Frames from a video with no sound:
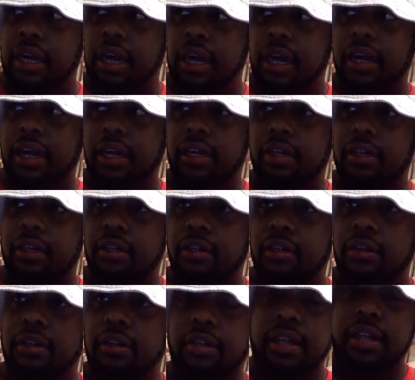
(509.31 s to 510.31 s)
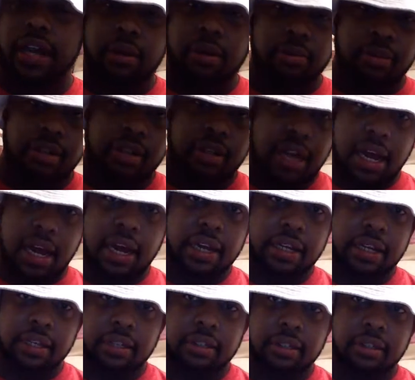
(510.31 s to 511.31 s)
and they was
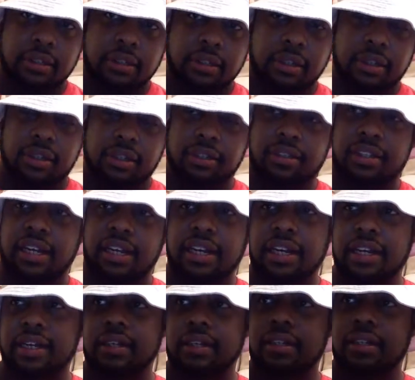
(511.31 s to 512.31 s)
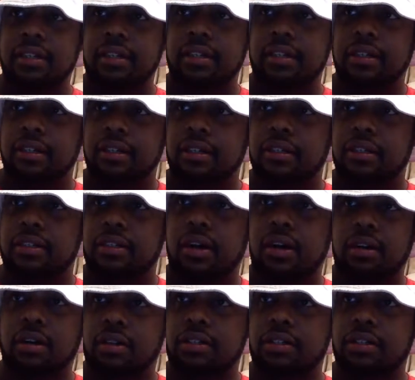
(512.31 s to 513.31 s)
lying, saying
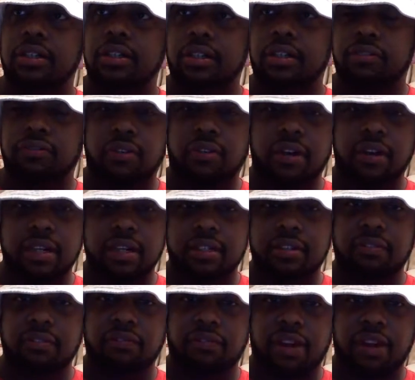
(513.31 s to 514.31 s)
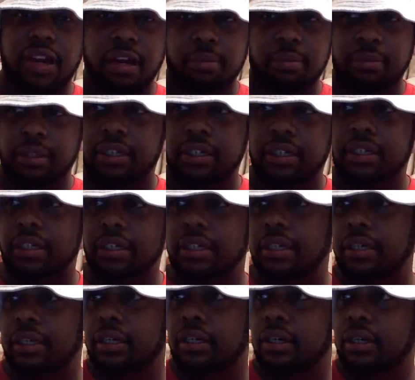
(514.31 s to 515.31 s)
talk to your friends and family,
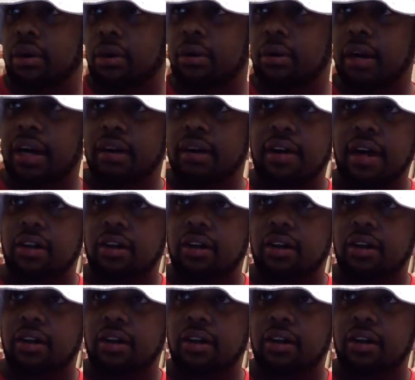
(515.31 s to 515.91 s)
go have